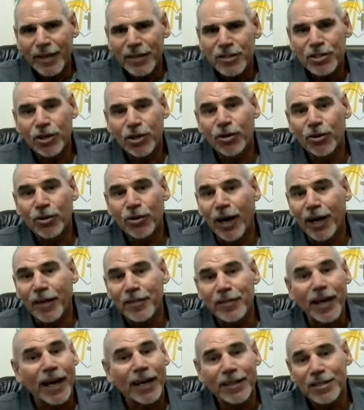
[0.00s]
And so
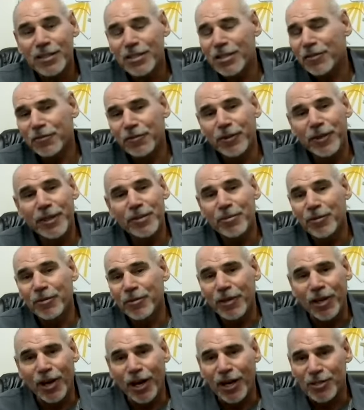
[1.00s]
uh, that is the freedom
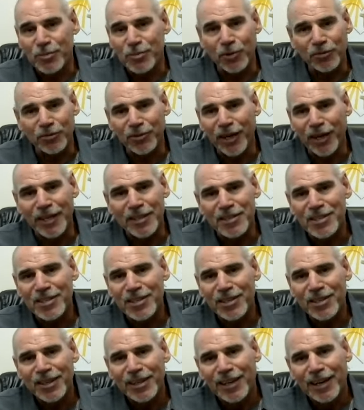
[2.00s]
of the gospel, friends,
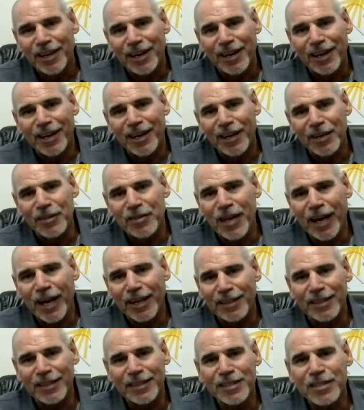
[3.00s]
uh,
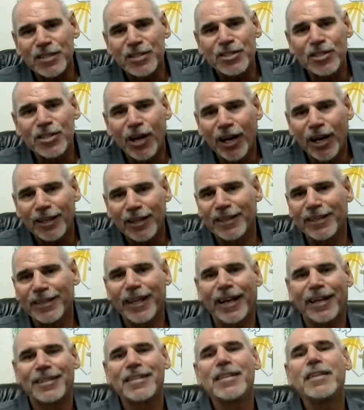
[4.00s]
that it is not an
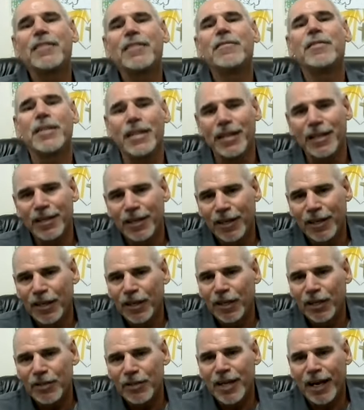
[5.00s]
activity
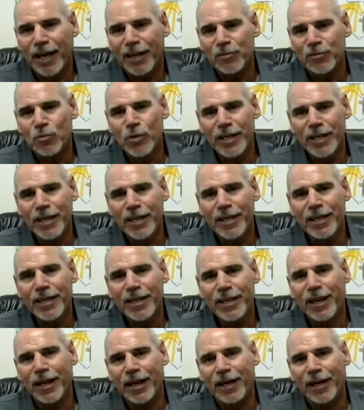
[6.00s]
that
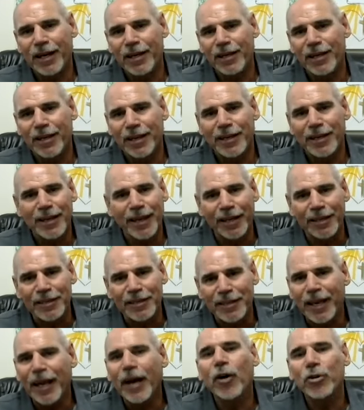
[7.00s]
we, uh,
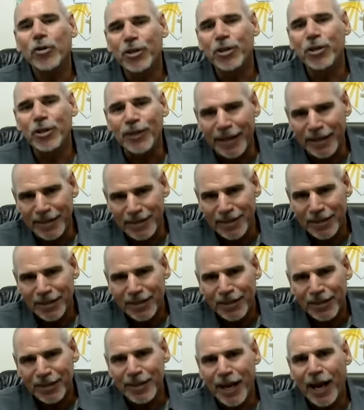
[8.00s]
again, calculate
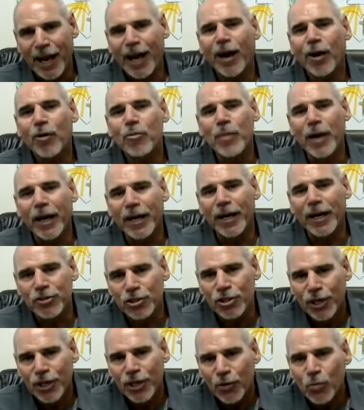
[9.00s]
and how
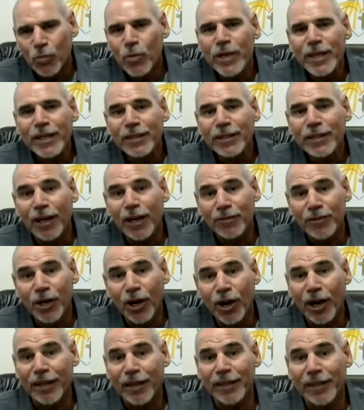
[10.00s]
much we love
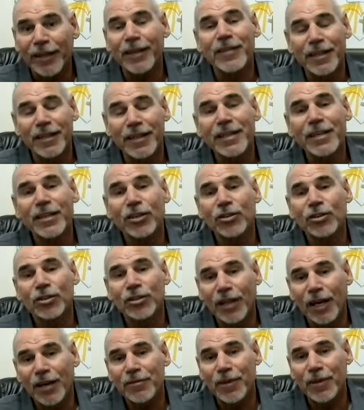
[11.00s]
God and then
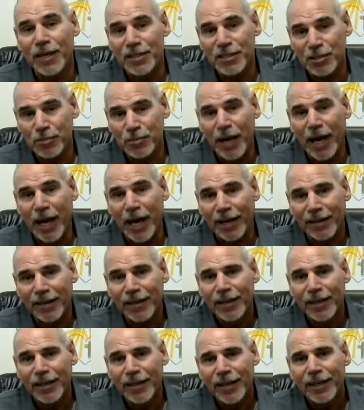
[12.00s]
He'll love us back.
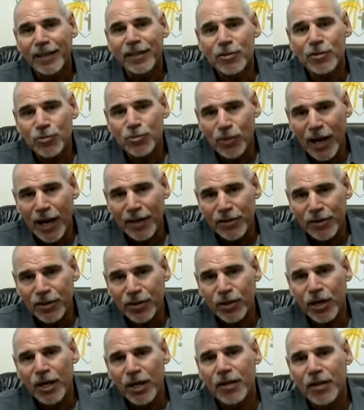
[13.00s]
It is
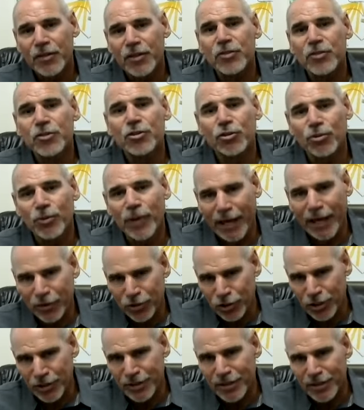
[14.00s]
rather the
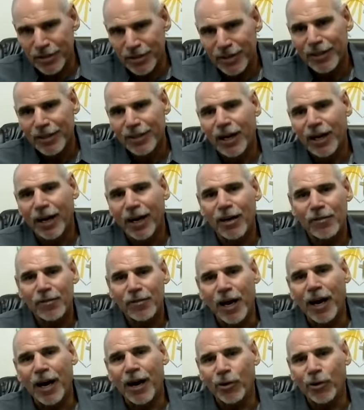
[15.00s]
direction
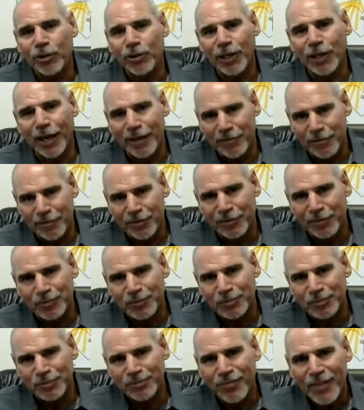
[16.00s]
of our life.
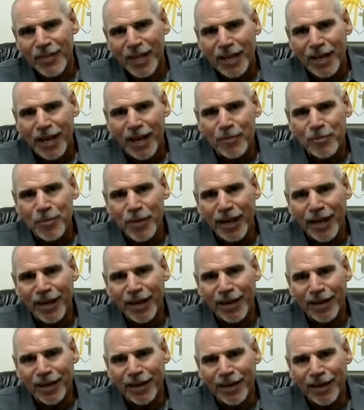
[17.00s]
And
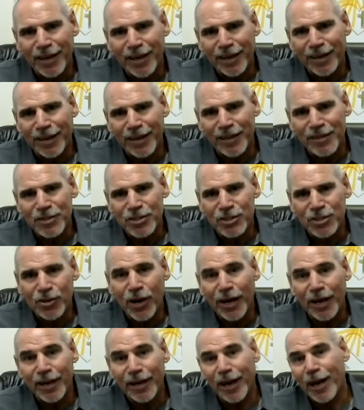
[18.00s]
may uh, and so
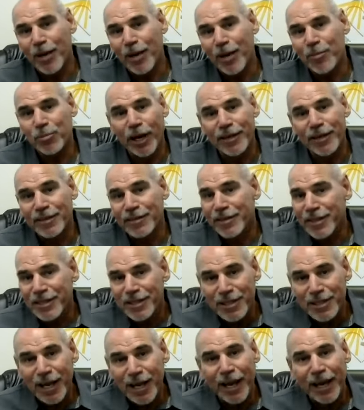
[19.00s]
I, I pray that
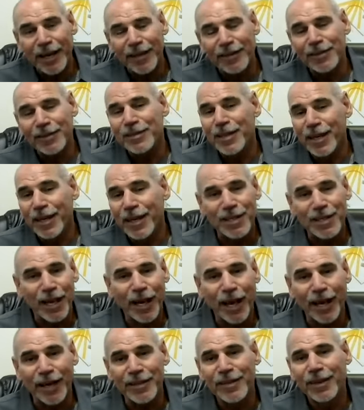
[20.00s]
this day and the days
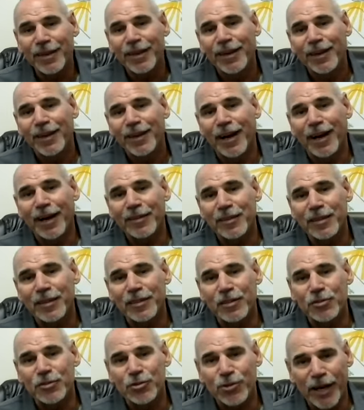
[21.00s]
ahead, uh,
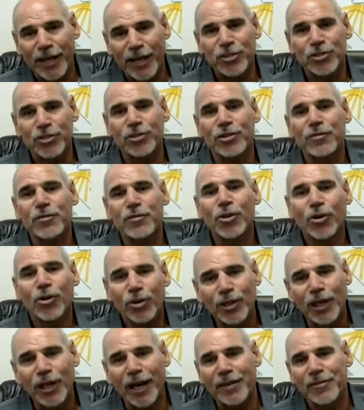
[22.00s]
that the direction of
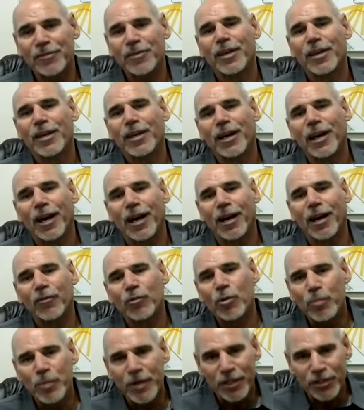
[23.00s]
your life uh,
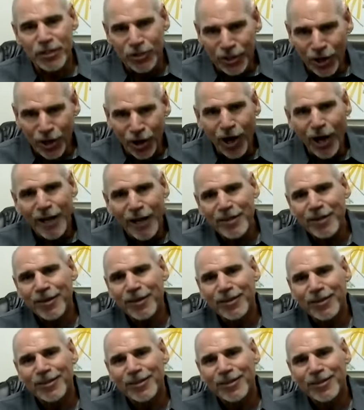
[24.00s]
will be to God